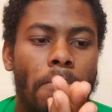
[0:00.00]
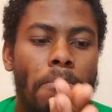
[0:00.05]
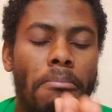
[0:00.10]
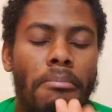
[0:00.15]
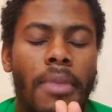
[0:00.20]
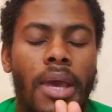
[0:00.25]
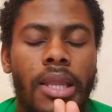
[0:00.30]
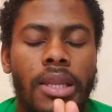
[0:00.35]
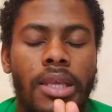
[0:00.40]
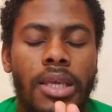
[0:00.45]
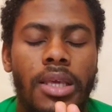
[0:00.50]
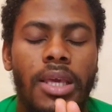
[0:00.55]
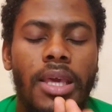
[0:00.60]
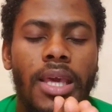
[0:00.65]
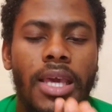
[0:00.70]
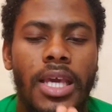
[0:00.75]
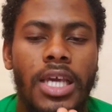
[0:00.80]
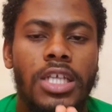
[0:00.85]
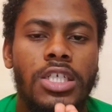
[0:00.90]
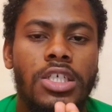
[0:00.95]
many
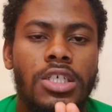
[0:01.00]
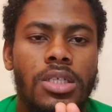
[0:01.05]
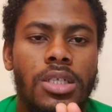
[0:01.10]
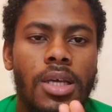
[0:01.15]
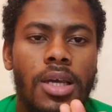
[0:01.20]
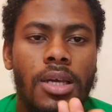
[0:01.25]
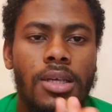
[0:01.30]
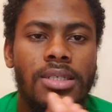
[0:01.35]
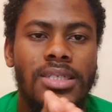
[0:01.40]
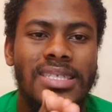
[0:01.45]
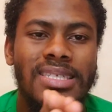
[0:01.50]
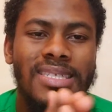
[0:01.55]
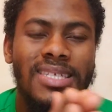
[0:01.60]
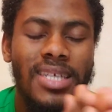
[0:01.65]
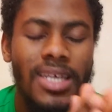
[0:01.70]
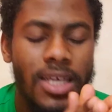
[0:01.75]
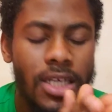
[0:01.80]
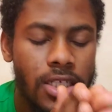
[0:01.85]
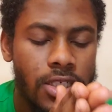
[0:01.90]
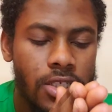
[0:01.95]
aged,
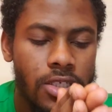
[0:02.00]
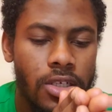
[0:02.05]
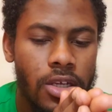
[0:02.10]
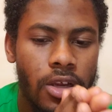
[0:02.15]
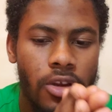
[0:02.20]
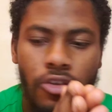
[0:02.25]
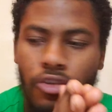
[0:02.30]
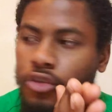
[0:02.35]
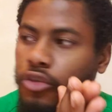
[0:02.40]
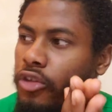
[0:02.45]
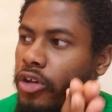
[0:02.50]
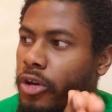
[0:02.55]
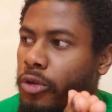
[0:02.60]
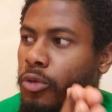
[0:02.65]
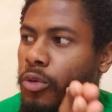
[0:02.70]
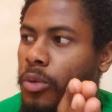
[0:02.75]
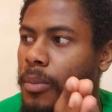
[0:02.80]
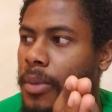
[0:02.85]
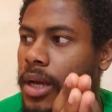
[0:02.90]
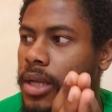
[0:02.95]
sage, grey
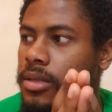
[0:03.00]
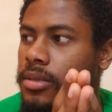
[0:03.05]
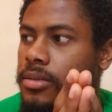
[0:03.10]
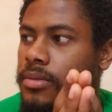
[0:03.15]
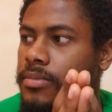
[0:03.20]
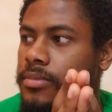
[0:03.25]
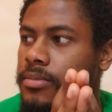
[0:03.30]
women